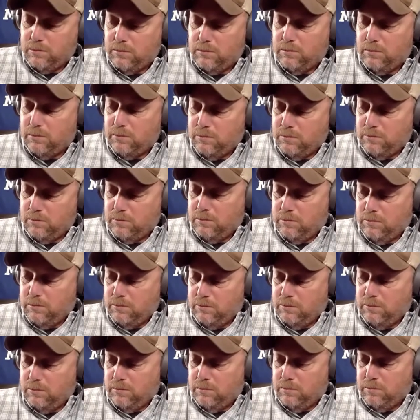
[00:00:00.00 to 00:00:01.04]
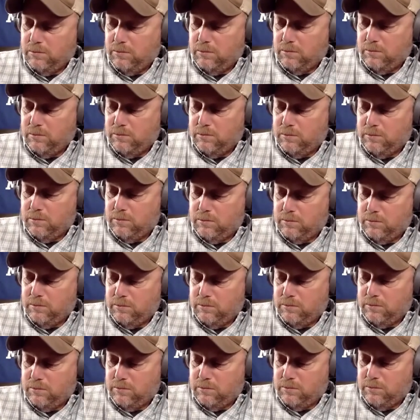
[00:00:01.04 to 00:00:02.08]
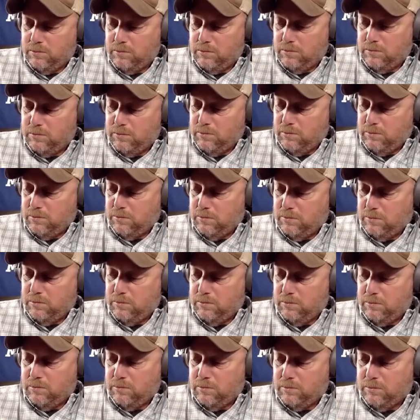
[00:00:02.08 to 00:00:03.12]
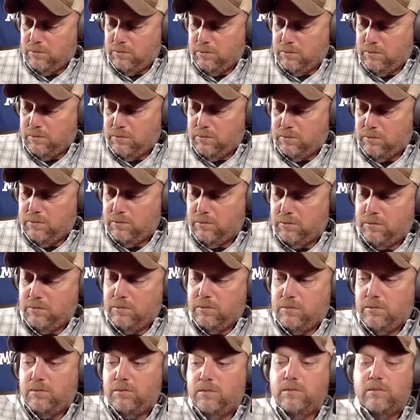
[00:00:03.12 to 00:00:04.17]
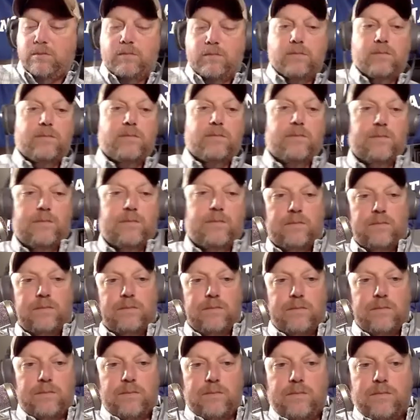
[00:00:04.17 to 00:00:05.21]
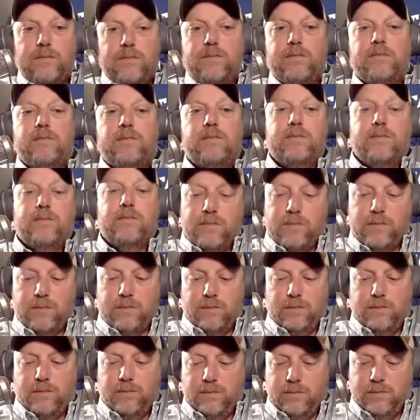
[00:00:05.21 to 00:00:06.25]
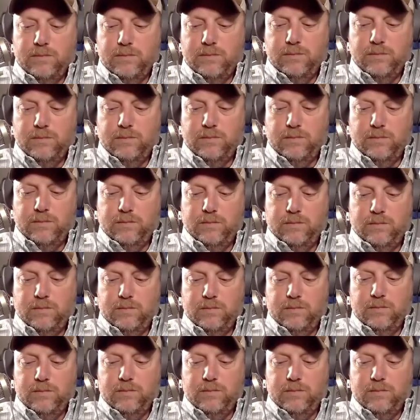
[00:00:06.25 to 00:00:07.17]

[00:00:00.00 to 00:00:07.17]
No words are spoken by the person on screen.